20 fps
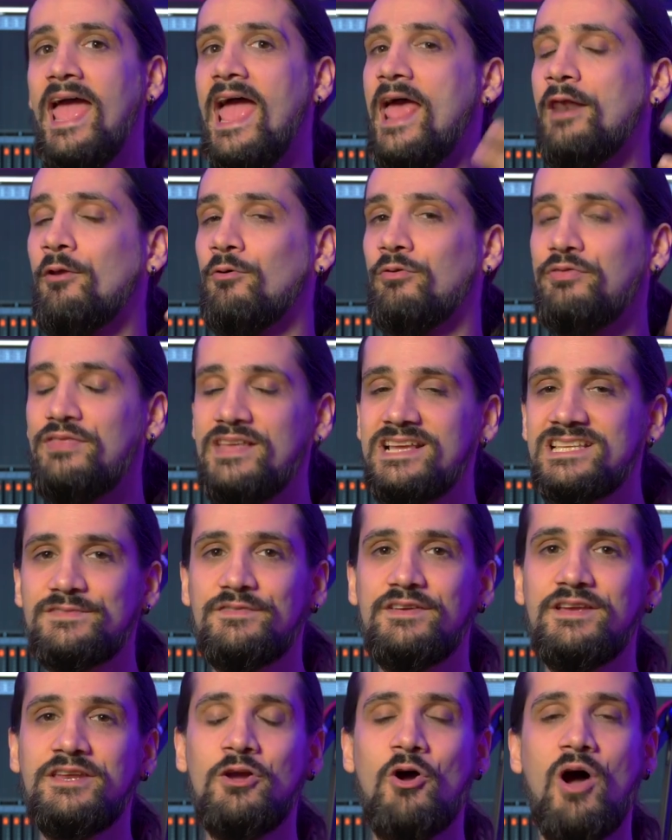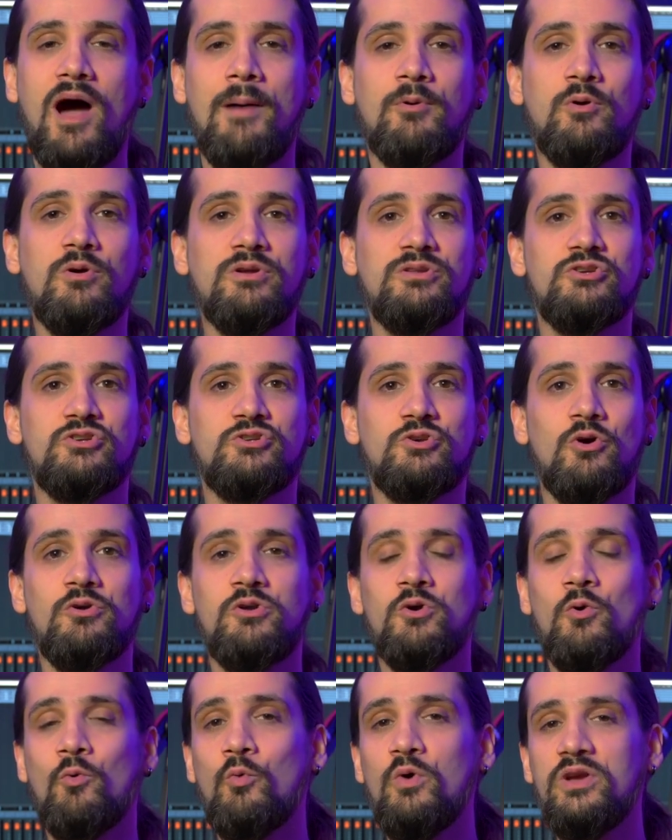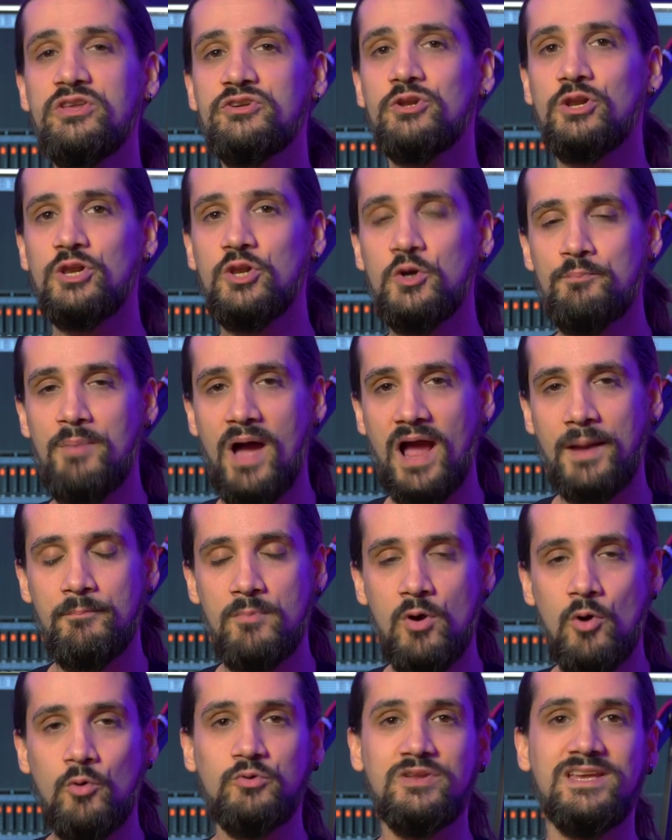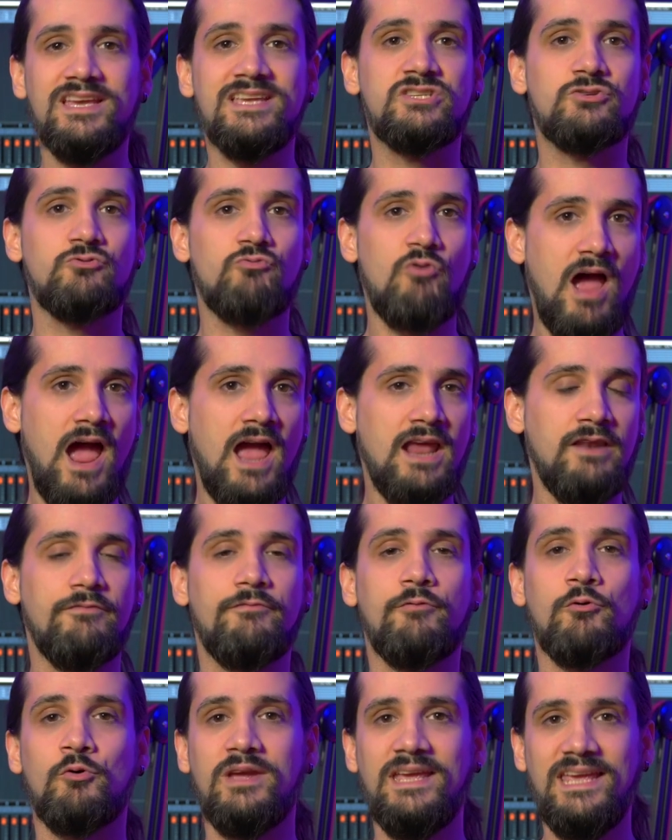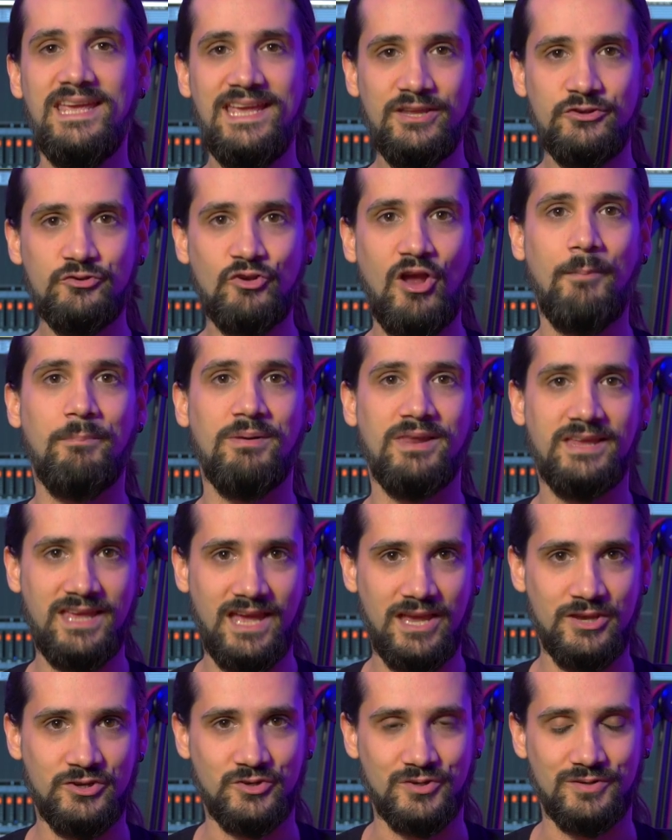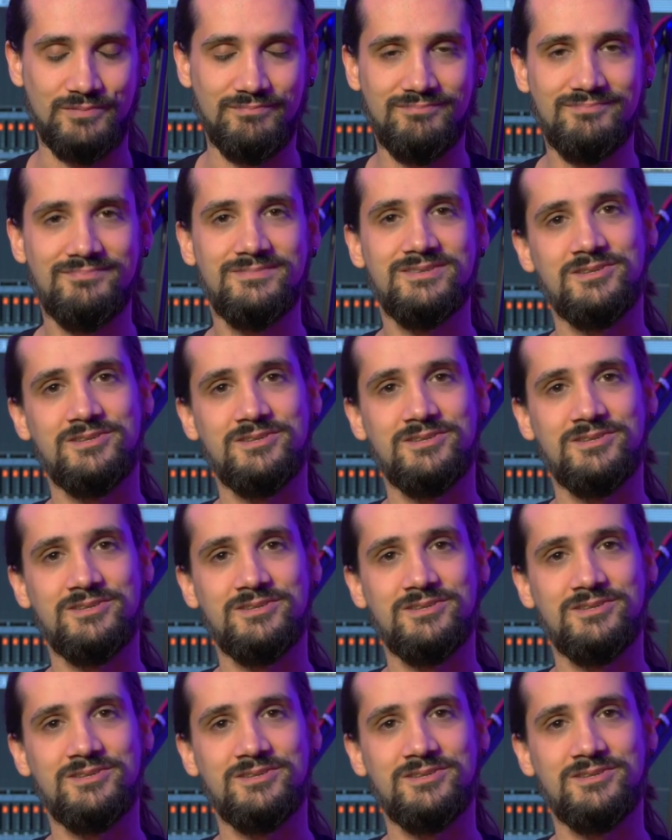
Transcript: And on this video, I'm going to show you which loopback mode is right for each application.